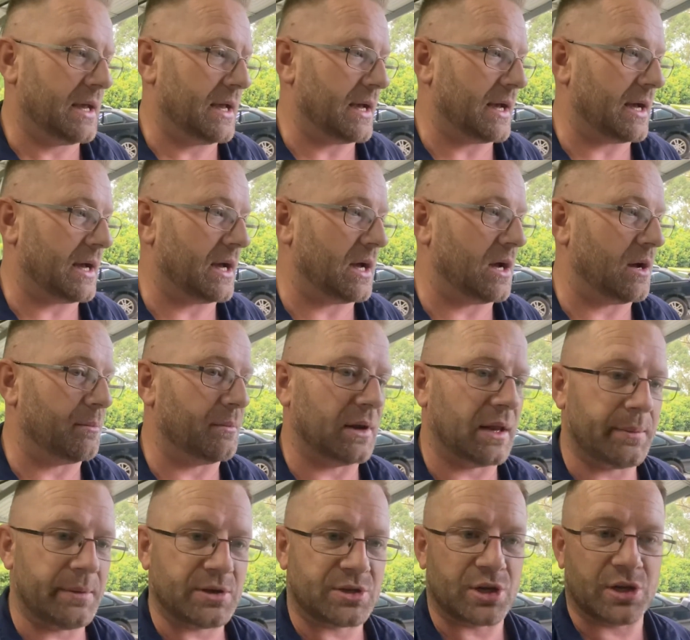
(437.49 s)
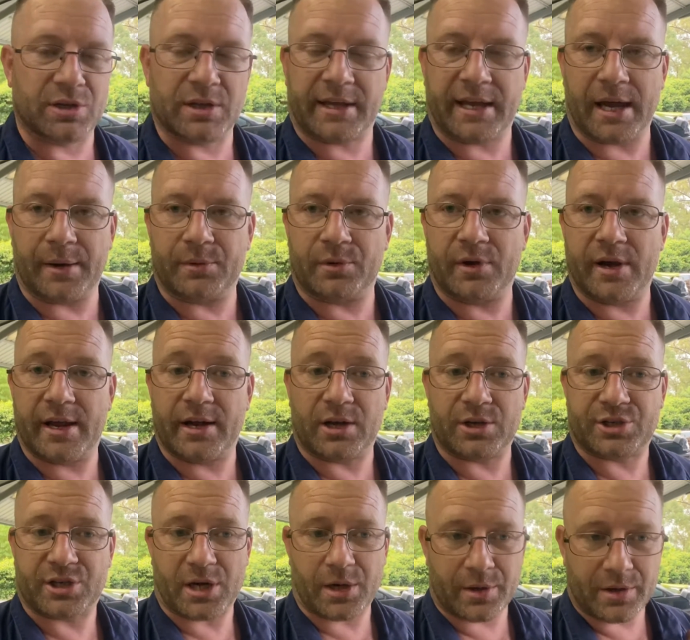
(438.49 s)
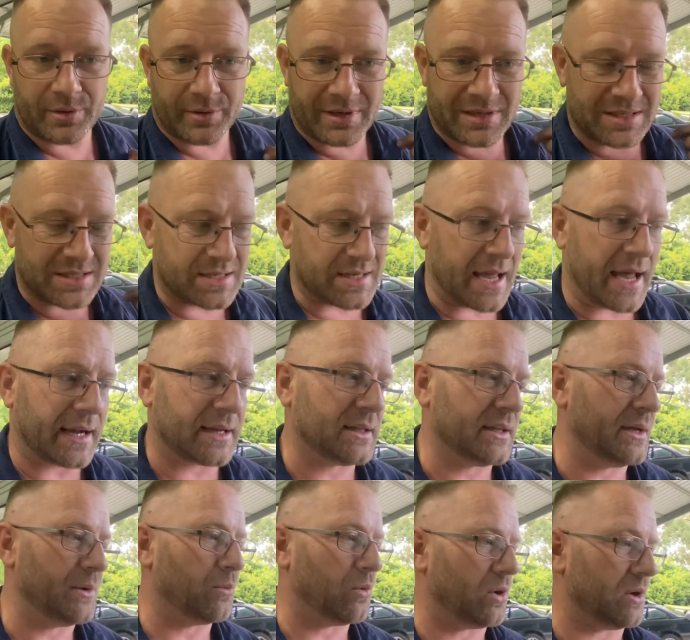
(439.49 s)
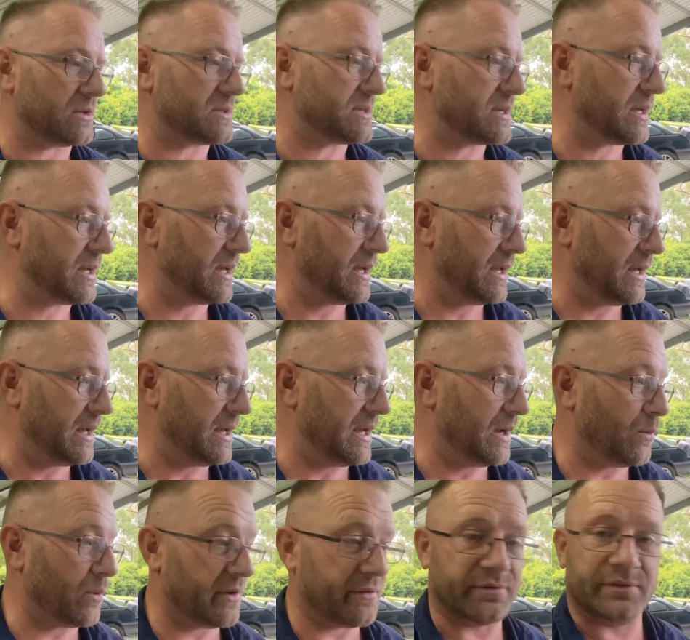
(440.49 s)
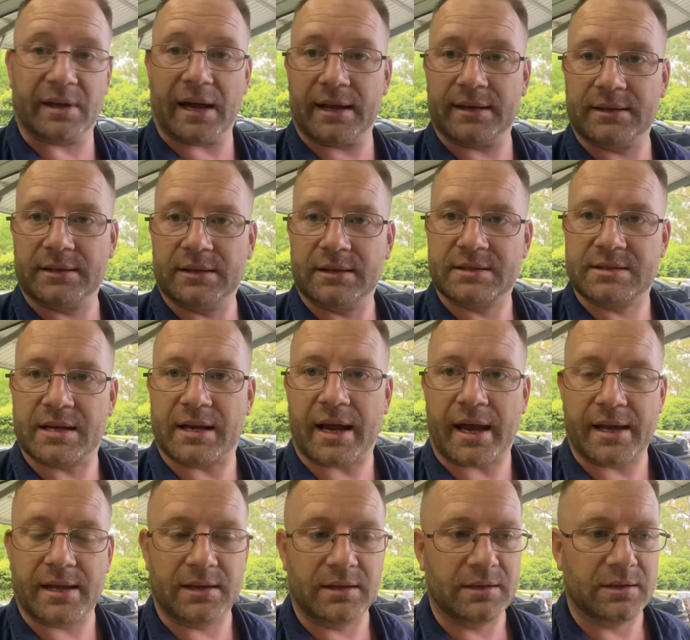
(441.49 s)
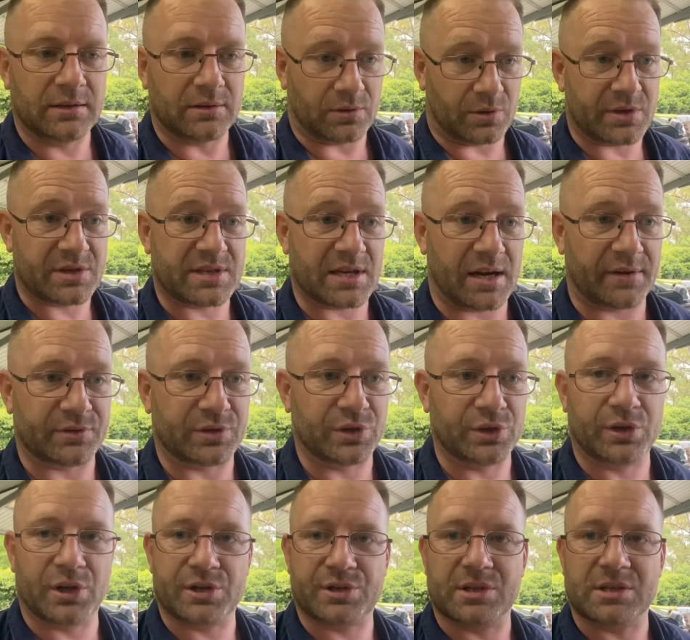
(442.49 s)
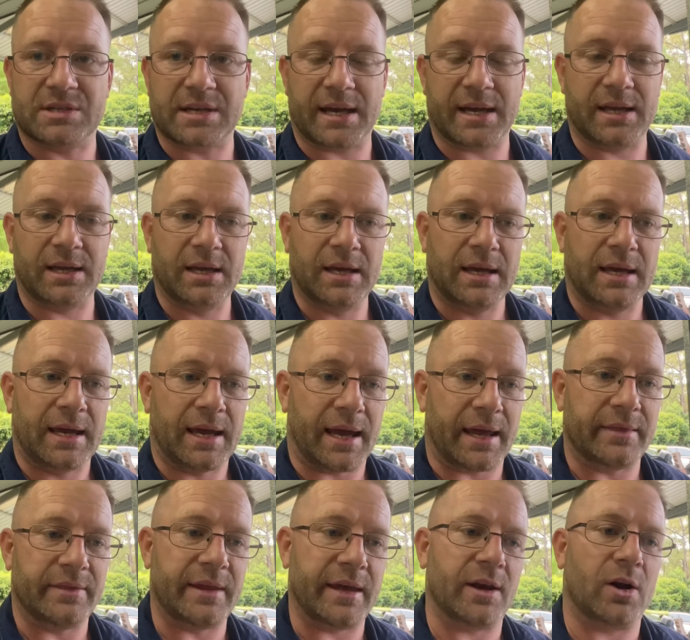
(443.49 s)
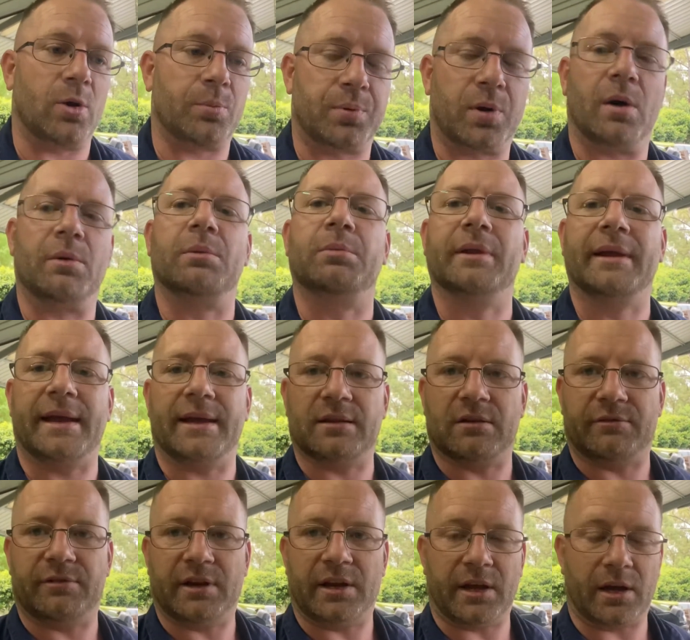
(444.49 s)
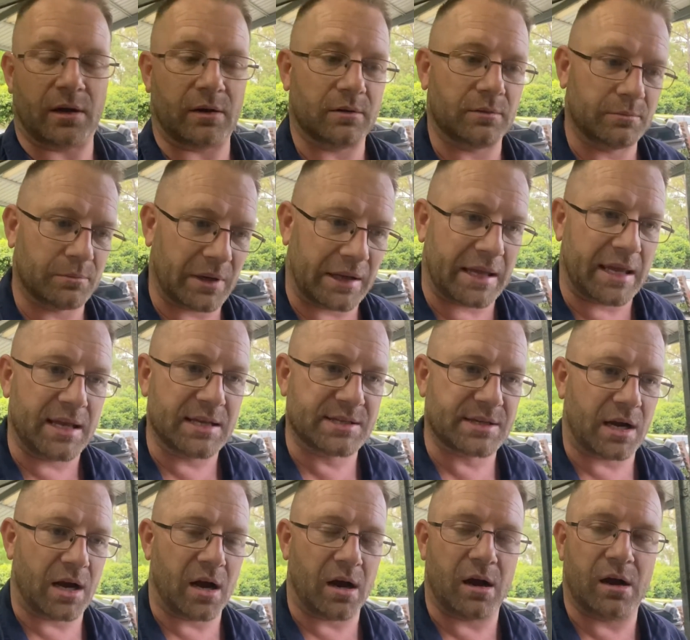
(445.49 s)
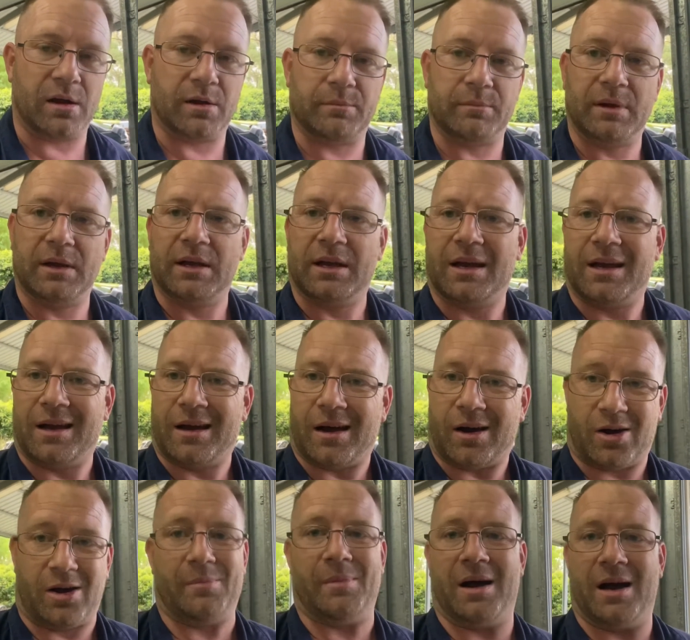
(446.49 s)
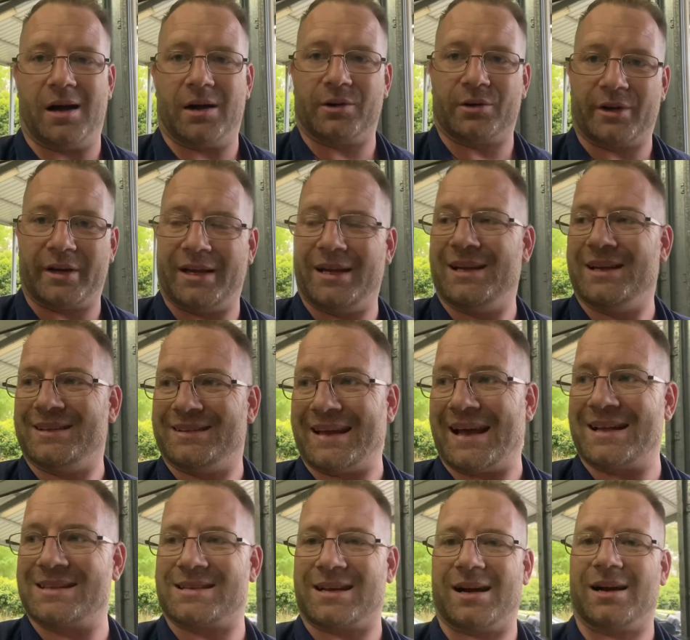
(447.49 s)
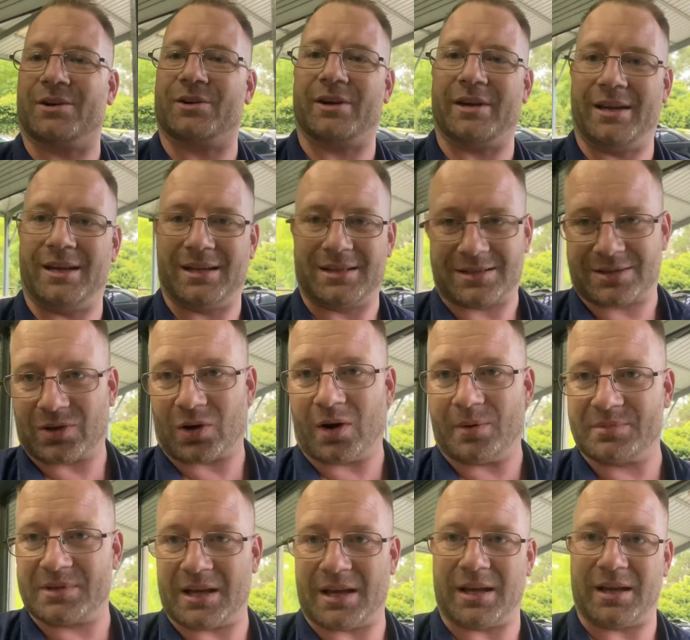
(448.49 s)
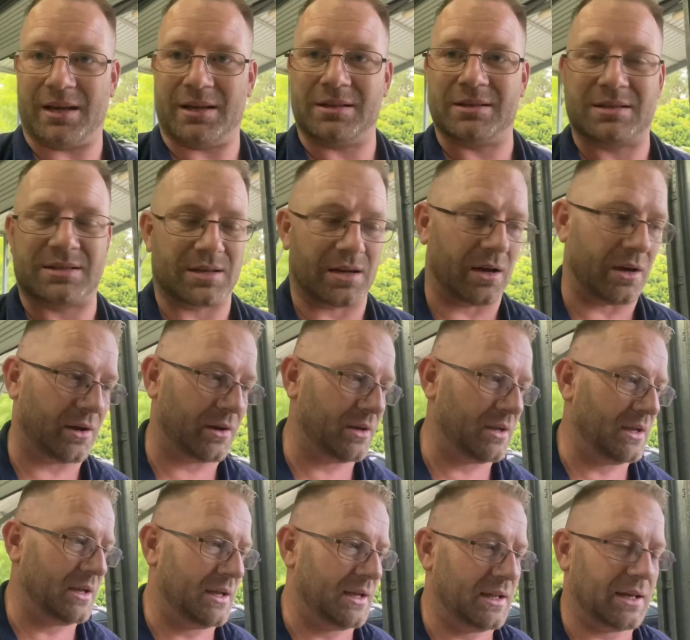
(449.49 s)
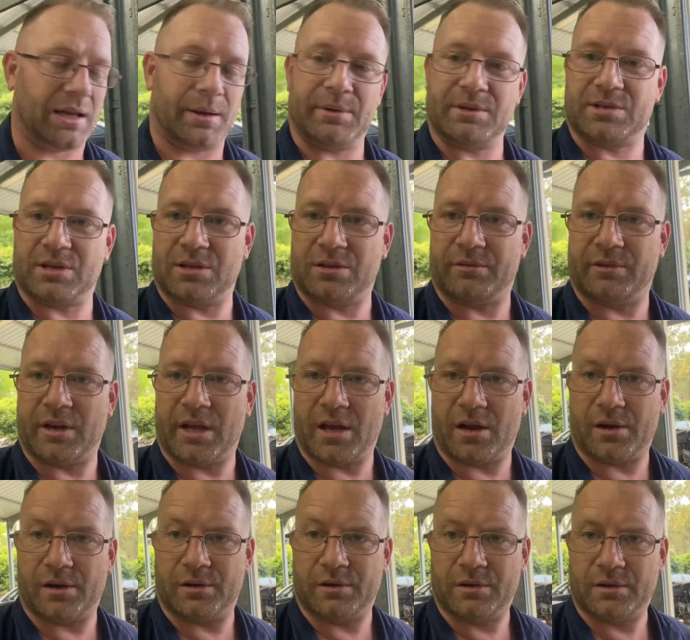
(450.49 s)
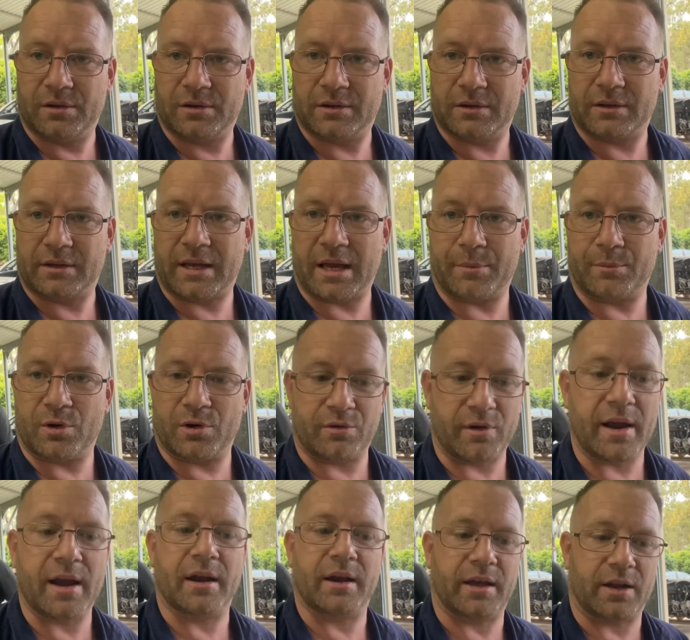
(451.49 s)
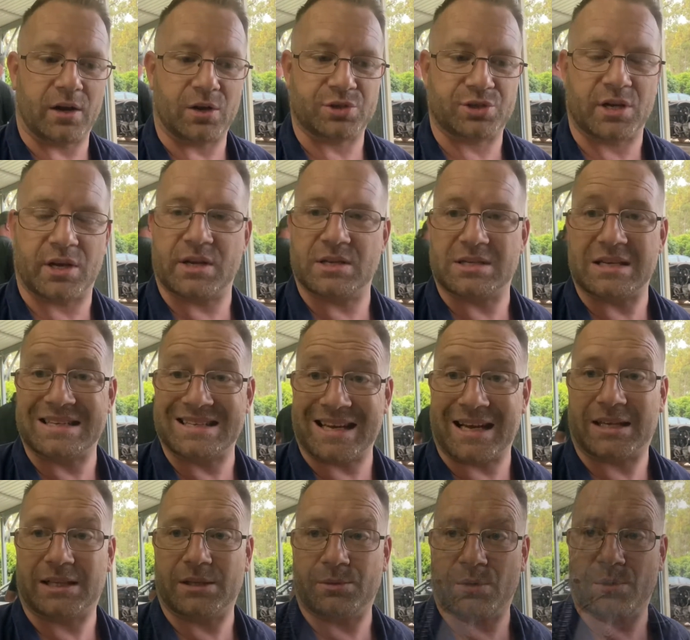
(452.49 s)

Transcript: Let me turn the camera around. I'll show you exactly what we've done today, or this afternoon, I should say, and then I'll probably end the video. My kids are home, I'm hungry, Dad's hungry, it's time to eat, so let me turn the video camera around and I'll show you exactly what